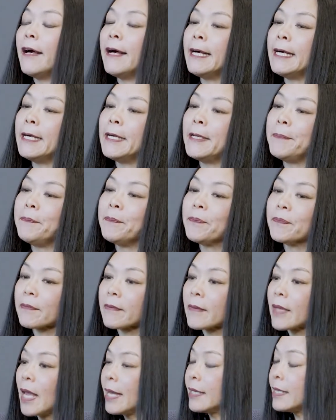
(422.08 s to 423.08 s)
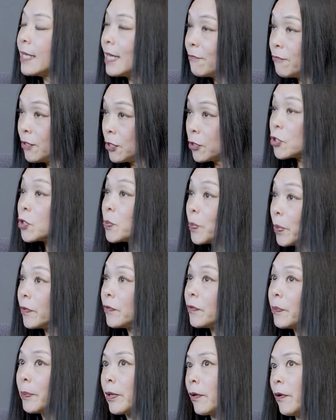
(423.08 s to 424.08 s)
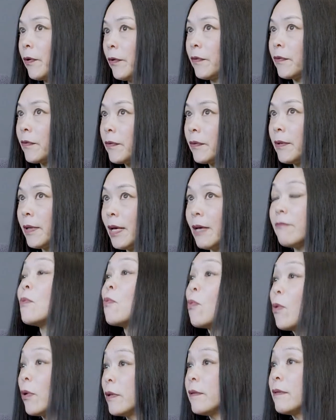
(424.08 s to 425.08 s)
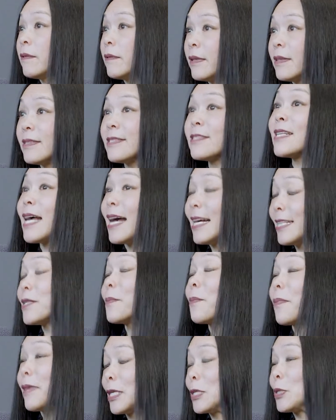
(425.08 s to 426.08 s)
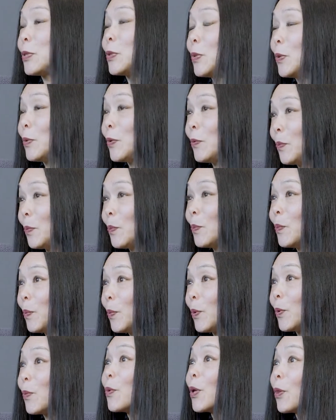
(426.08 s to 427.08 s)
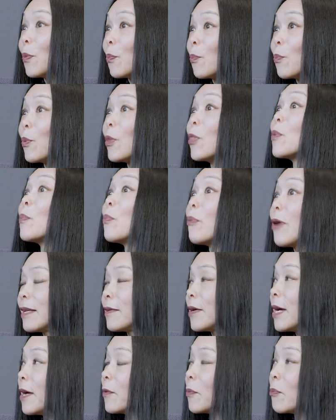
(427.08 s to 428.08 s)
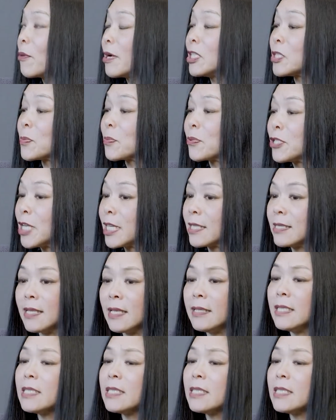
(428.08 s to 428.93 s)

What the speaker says: at every touch point, because everyone has something to do with the brand or how the brand is projected.